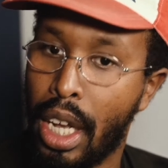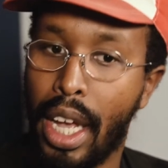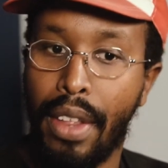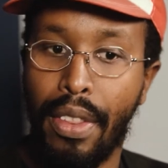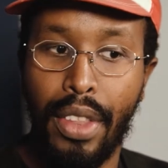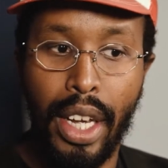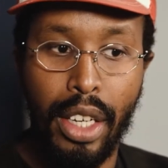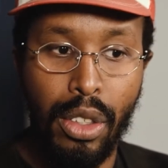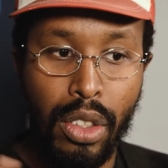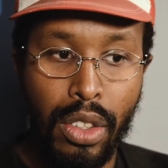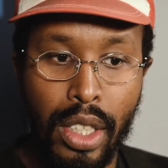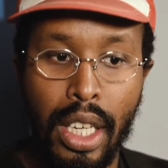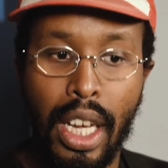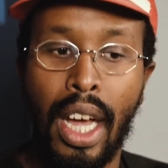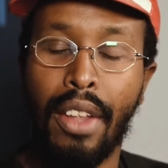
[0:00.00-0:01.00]
and then you
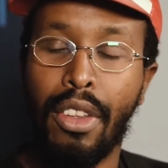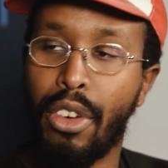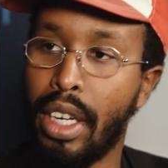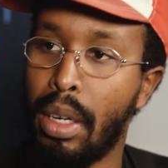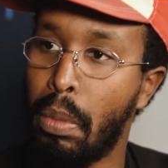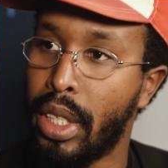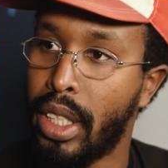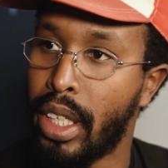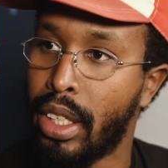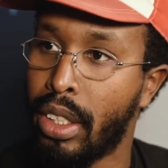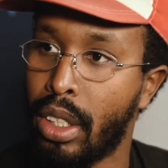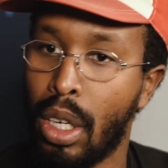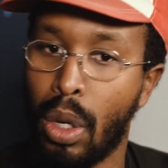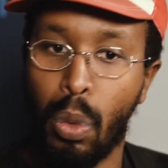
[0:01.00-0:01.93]
see other images